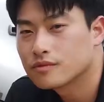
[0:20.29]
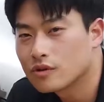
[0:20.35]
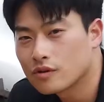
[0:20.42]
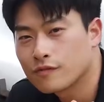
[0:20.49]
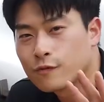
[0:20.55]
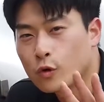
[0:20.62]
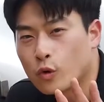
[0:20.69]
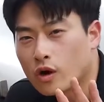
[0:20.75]

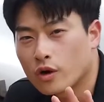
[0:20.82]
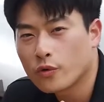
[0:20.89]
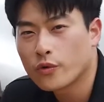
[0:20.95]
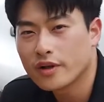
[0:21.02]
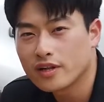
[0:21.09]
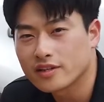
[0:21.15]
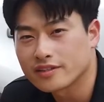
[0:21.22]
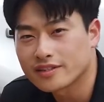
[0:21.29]
The four
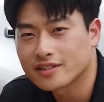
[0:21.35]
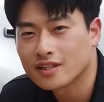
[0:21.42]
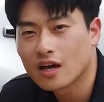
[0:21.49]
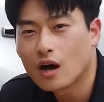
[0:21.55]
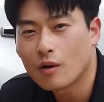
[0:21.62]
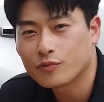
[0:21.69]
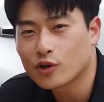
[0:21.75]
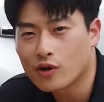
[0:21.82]
wheels
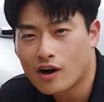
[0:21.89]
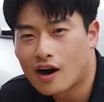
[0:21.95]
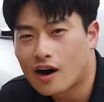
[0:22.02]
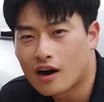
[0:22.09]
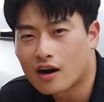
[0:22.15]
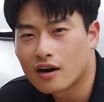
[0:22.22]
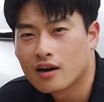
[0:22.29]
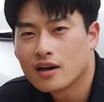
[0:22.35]
of the
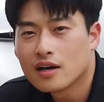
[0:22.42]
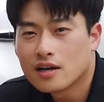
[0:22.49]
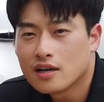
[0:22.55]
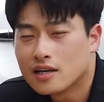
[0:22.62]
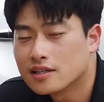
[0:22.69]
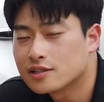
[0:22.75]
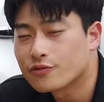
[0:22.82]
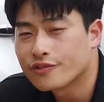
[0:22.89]
car
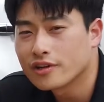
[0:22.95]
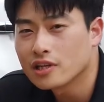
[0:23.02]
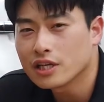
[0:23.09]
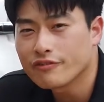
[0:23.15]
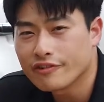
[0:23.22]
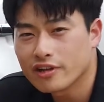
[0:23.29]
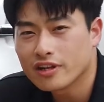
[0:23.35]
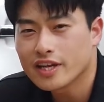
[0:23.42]
is
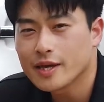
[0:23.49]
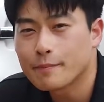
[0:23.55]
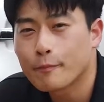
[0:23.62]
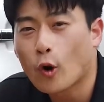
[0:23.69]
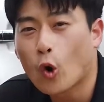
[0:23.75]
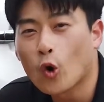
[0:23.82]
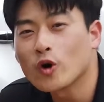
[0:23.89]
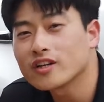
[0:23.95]
really really
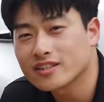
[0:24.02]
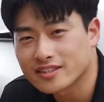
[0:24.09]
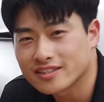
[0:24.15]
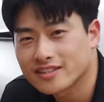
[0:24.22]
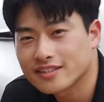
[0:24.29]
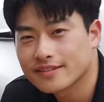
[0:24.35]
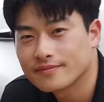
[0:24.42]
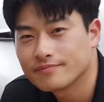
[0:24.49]
important
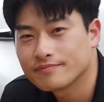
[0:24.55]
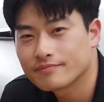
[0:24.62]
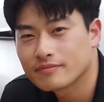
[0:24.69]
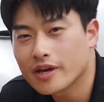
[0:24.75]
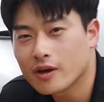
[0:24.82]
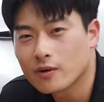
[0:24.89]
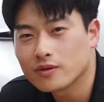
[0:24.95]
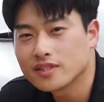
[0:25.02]

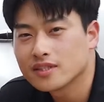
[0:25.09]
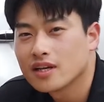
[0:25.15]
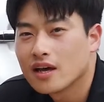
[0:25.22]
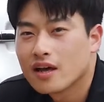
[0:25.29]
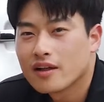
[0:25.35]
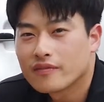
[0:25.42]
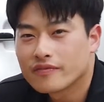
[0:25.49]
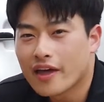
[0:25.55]
because
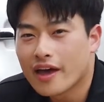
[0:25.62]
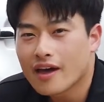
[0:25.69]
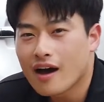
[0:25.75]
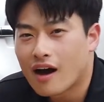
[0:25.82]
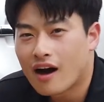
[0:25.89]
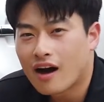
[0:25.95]
they